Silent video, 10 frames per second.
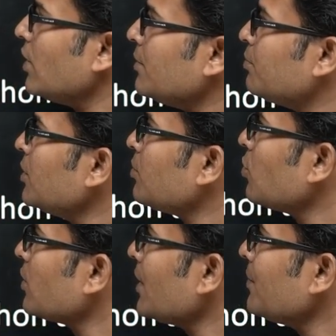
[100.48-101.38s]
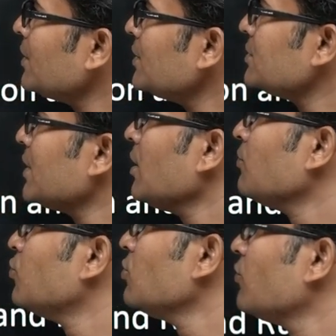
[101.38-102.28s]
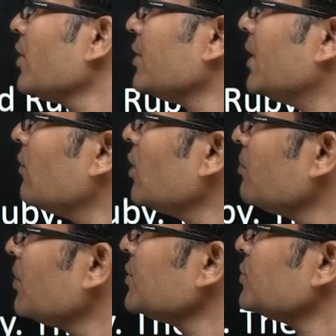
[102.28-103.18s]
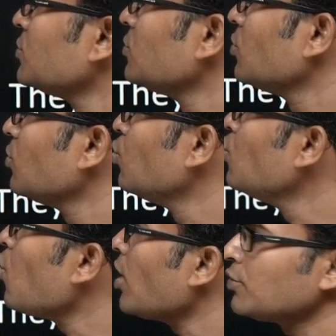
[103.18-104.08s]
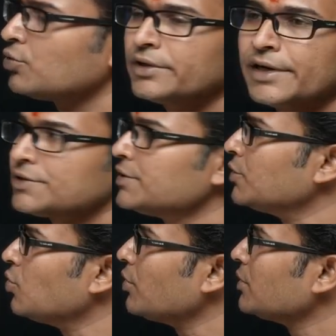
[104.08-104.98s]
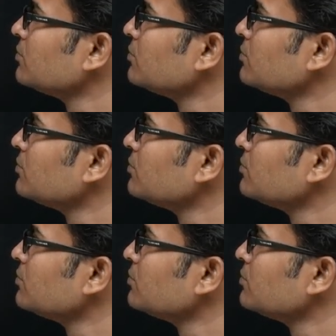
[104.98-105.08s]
ripple programming is helpful for developers who want to test the code